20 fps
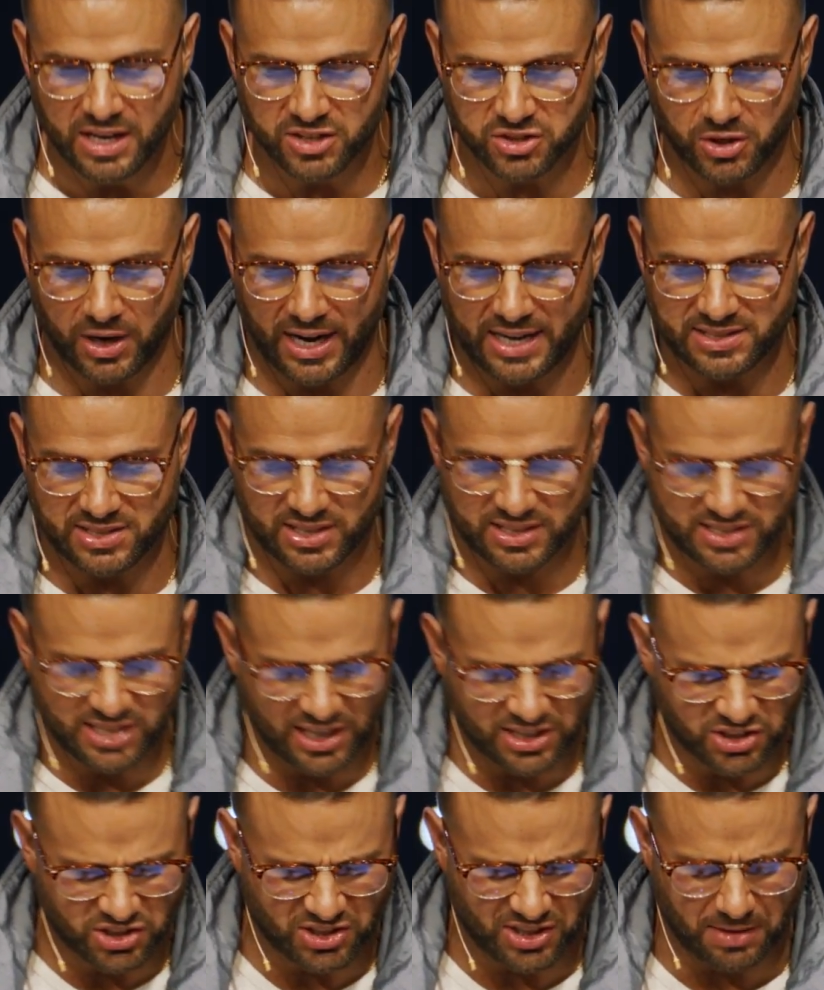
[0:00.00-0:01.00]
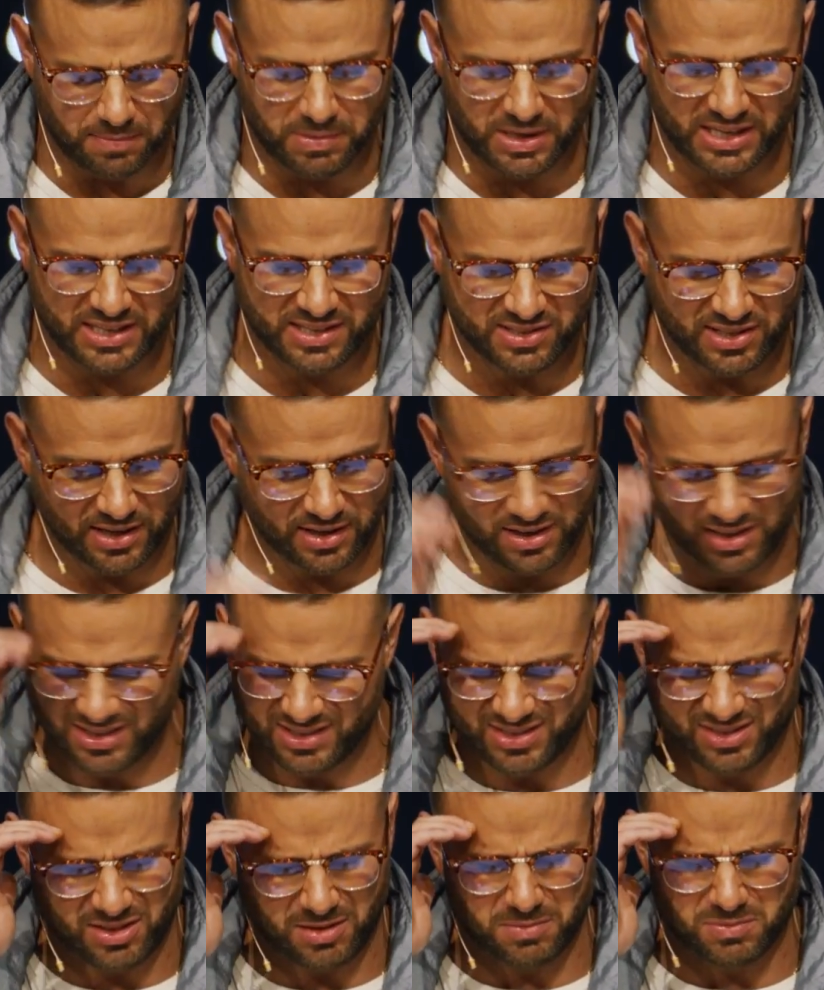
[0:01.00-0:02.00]
So Isaac touched him and he said,
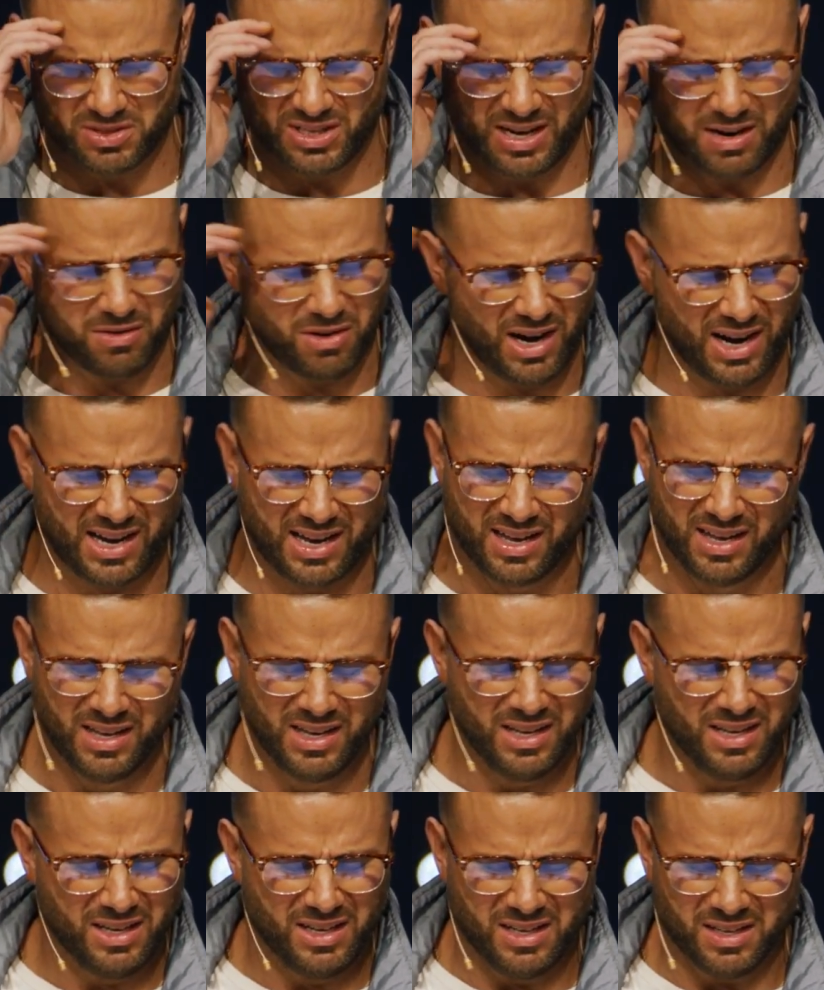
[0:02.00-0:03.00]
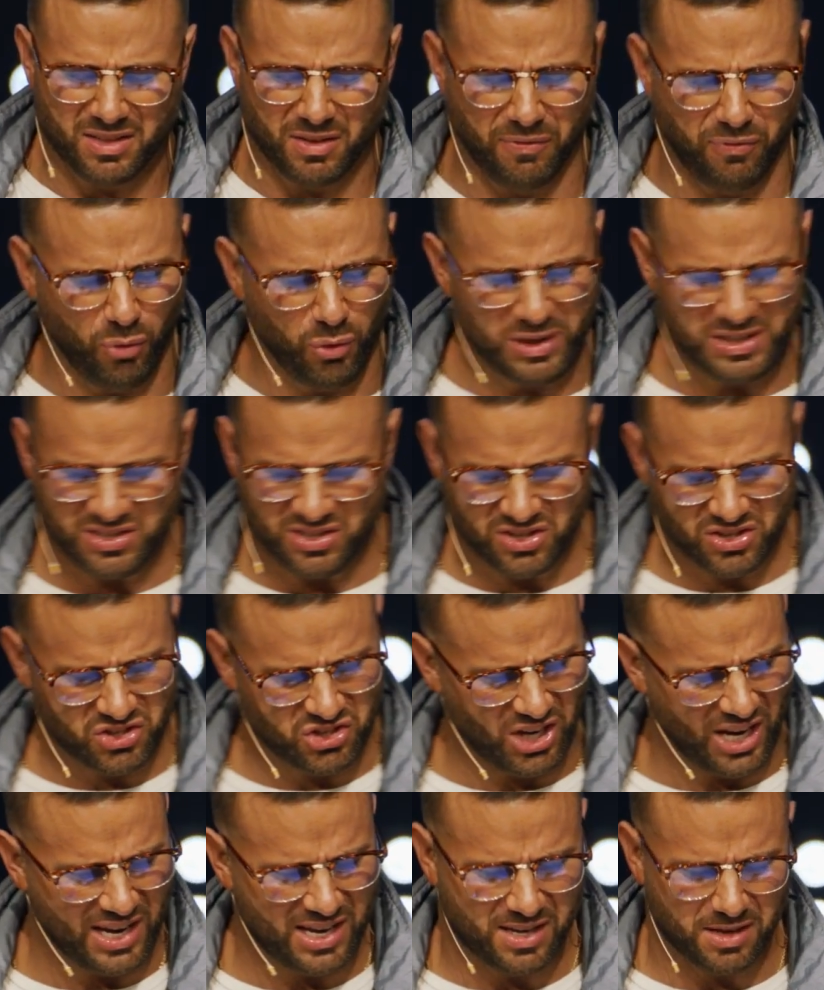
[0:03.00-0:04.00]
something's not right. The voice is
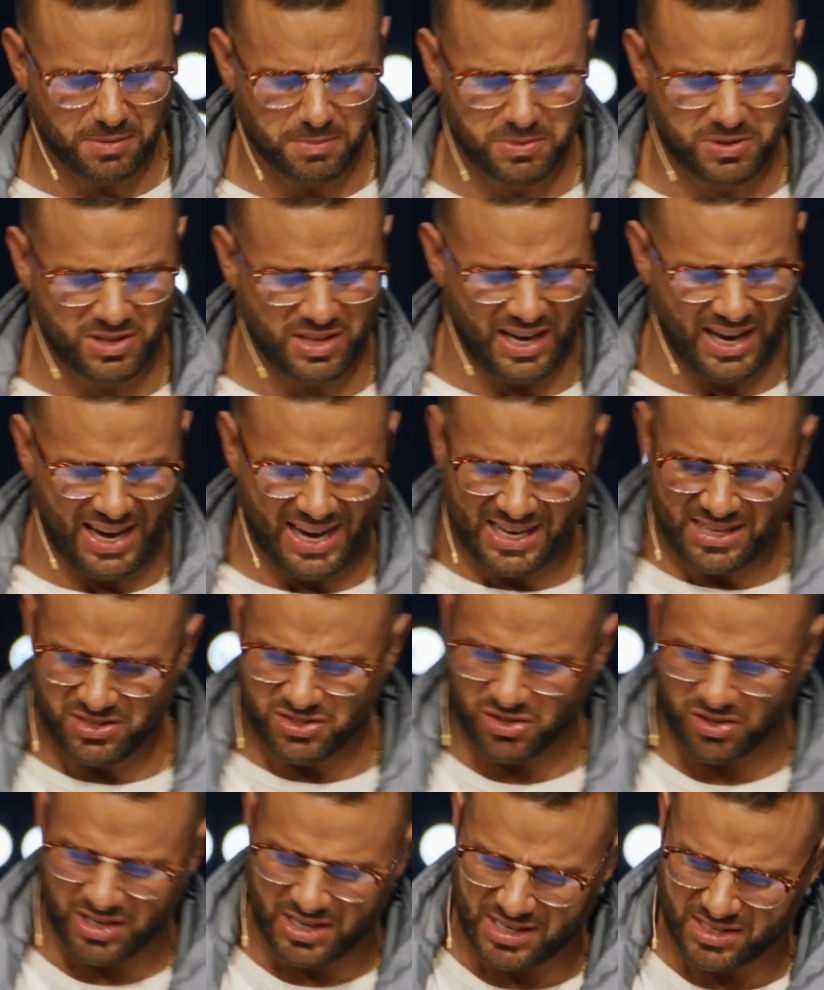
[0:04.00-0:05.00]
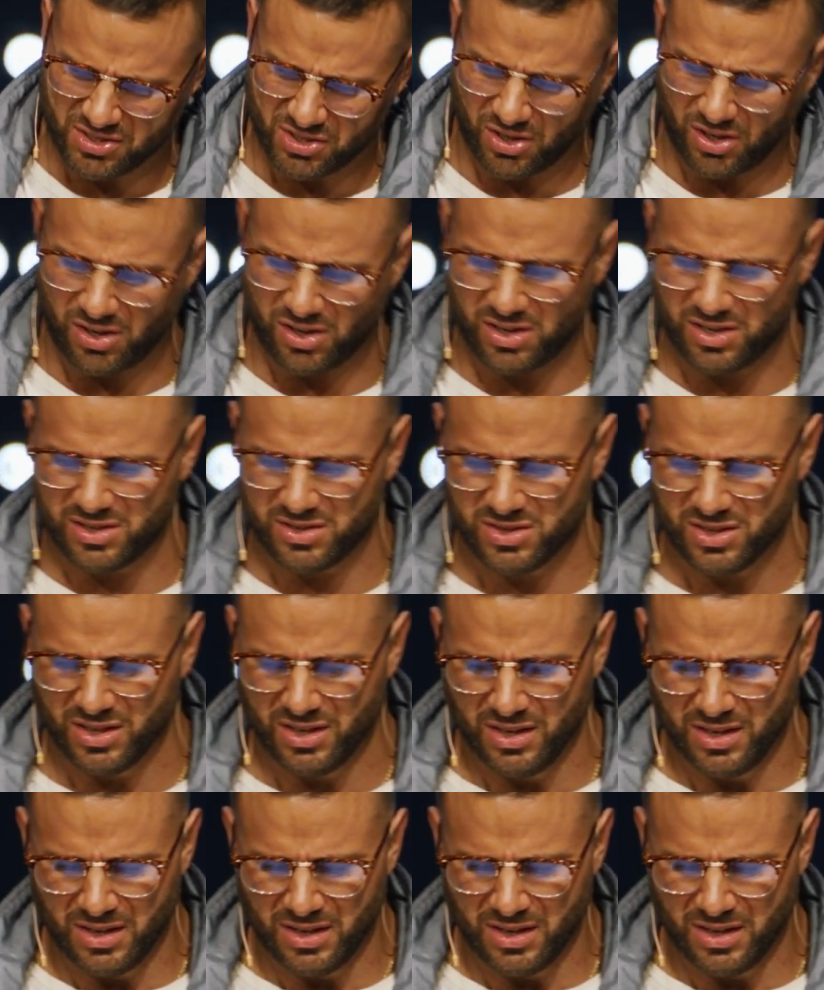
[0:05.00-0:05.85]
Jacob's, the hands are Esau's.